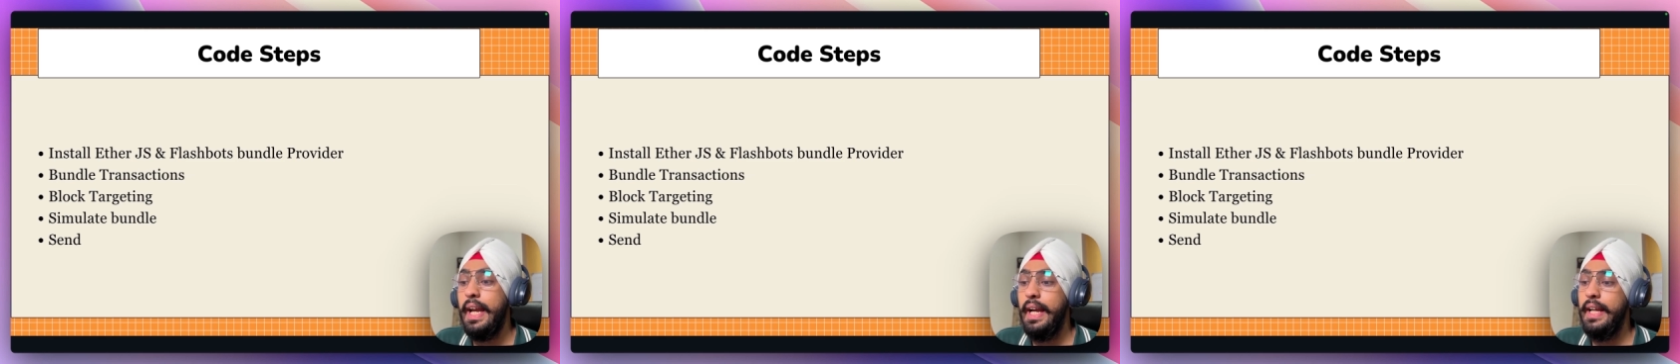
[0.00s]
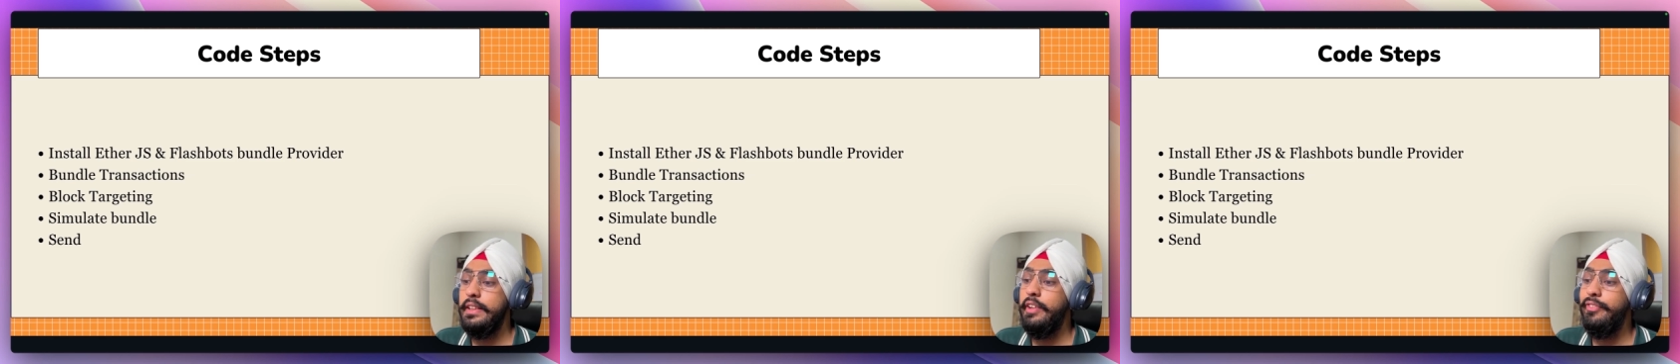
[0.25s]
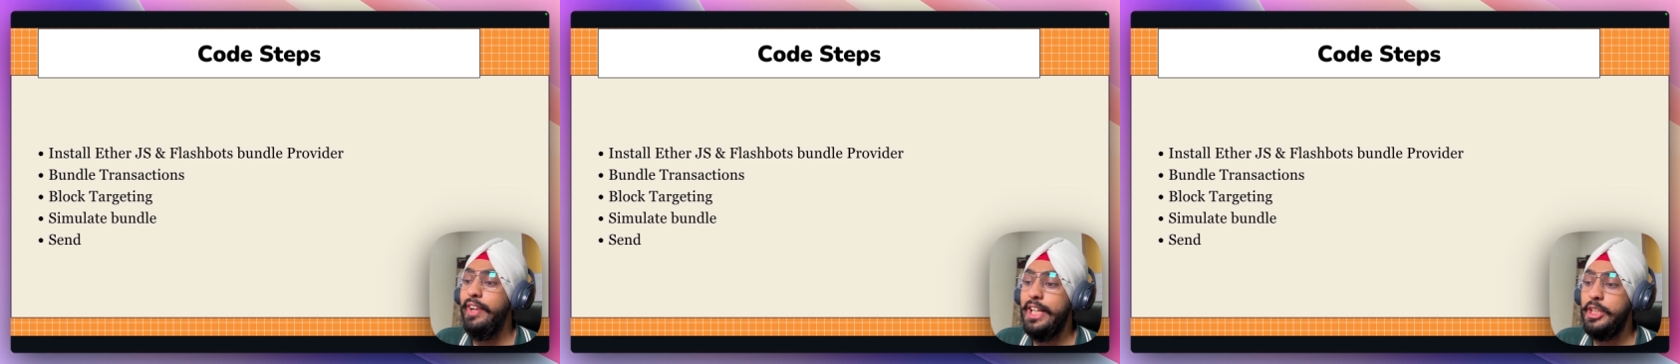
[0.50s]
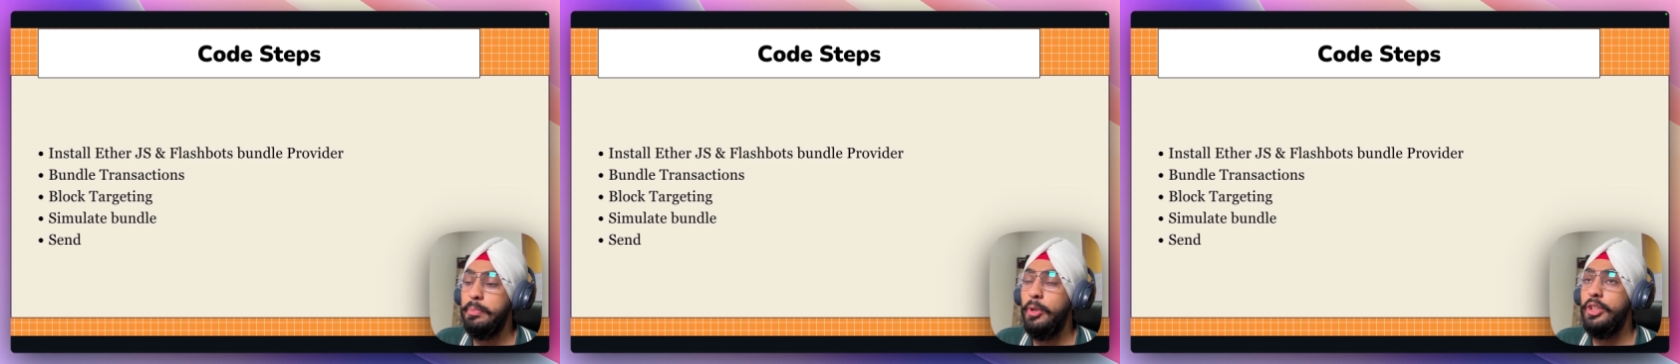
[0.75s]
and the
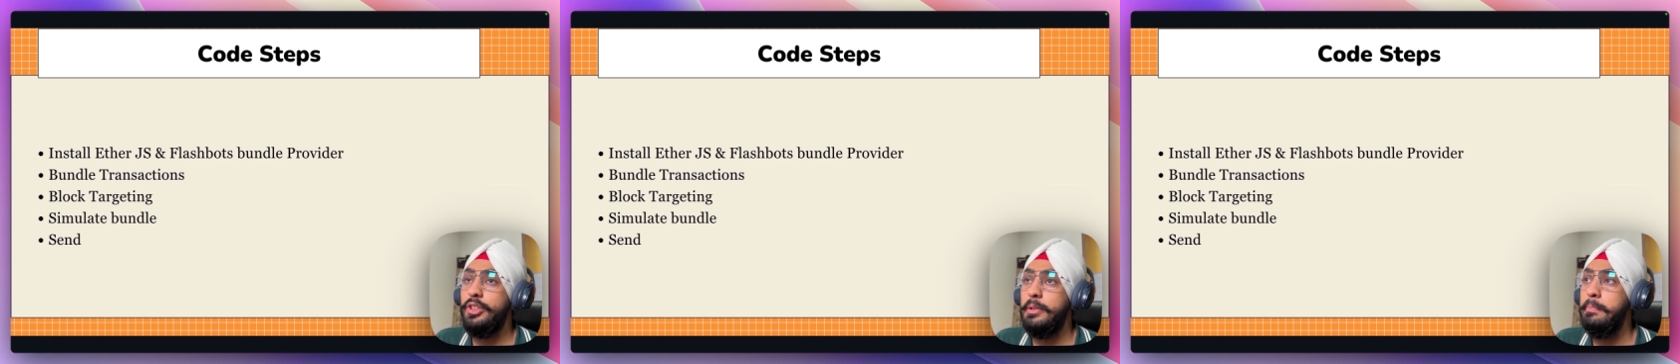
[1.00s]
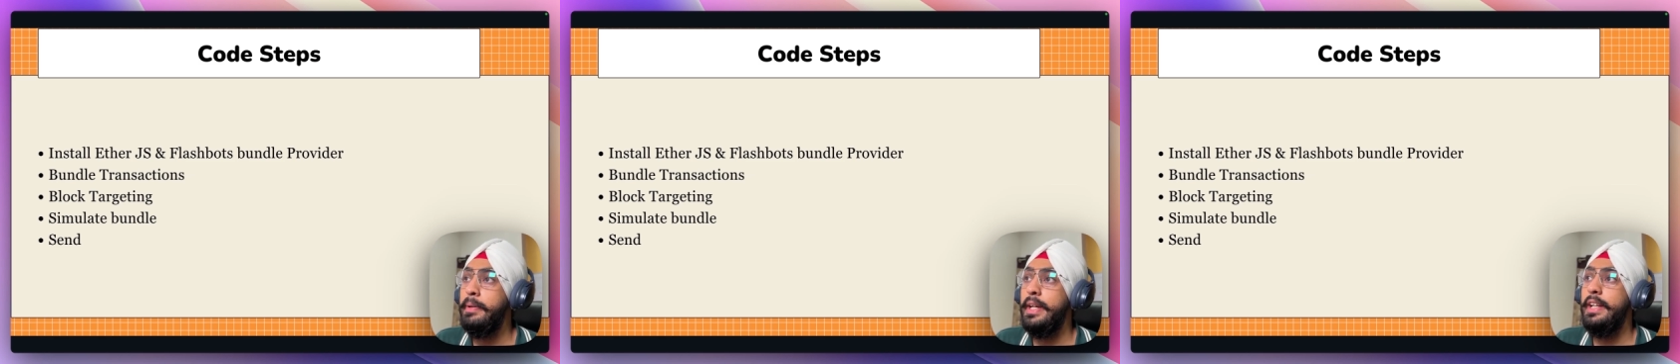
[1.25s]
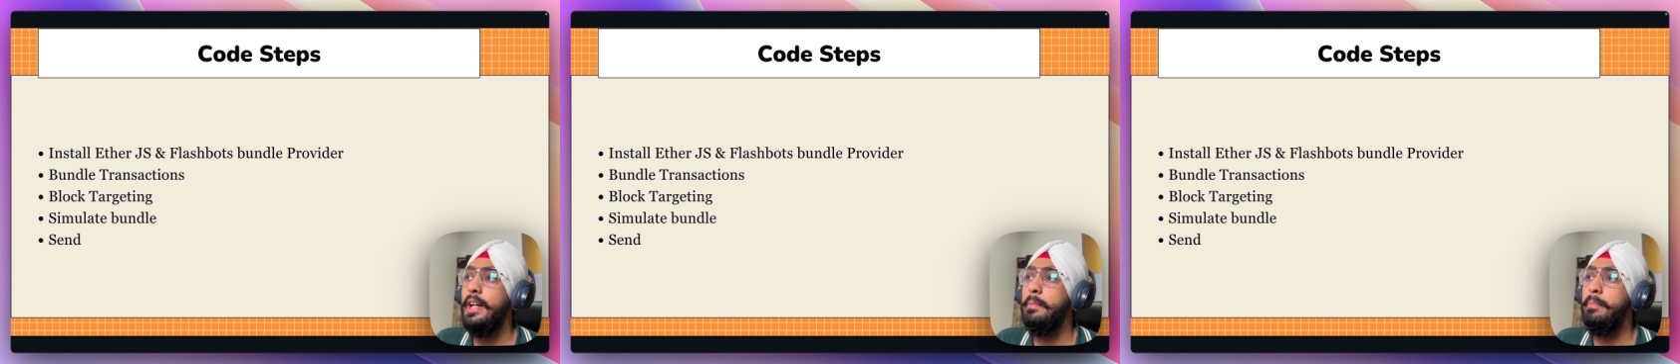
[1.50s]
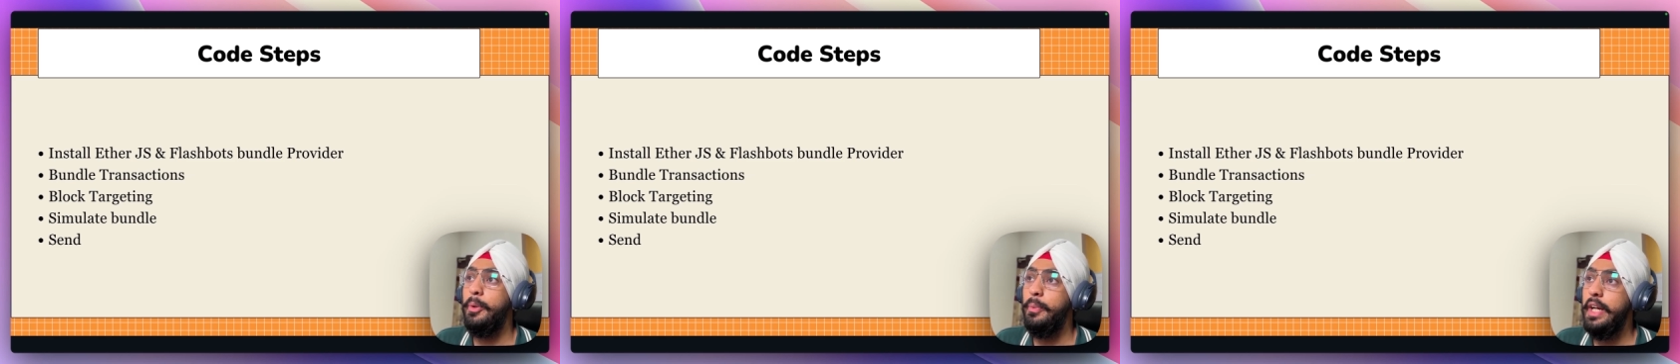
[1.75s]
Flashbots bundle
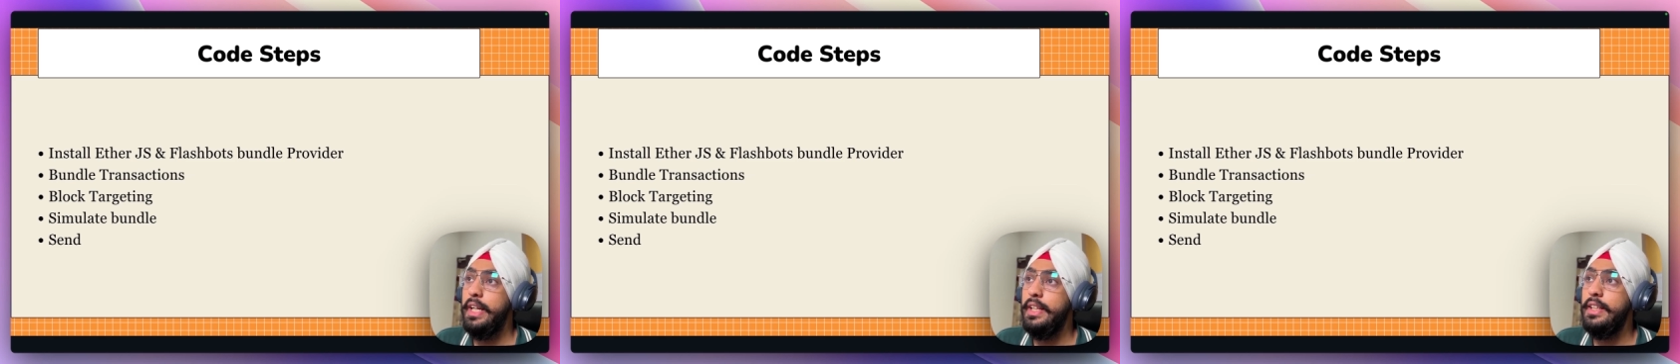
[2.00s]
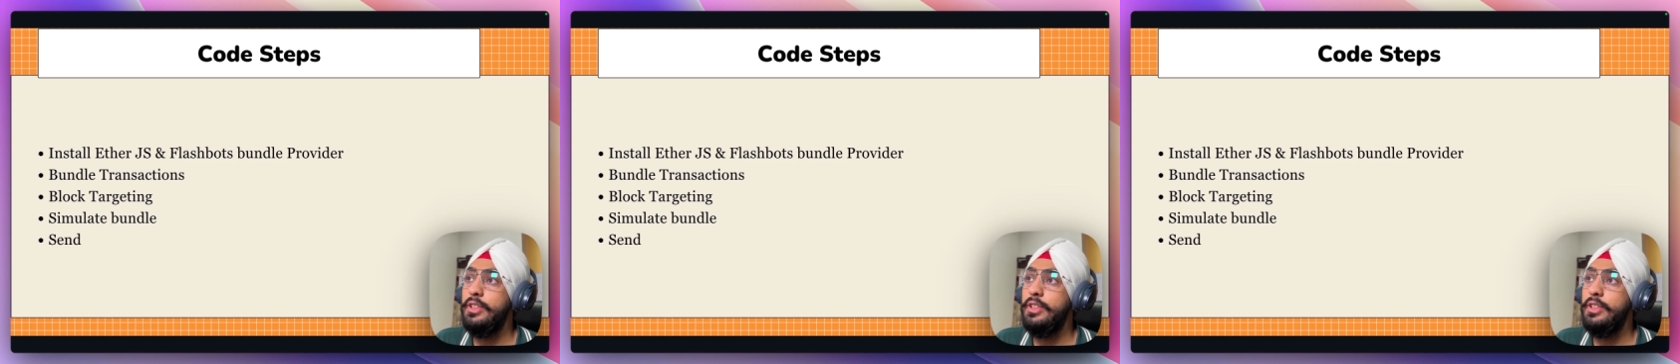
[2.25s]
provider.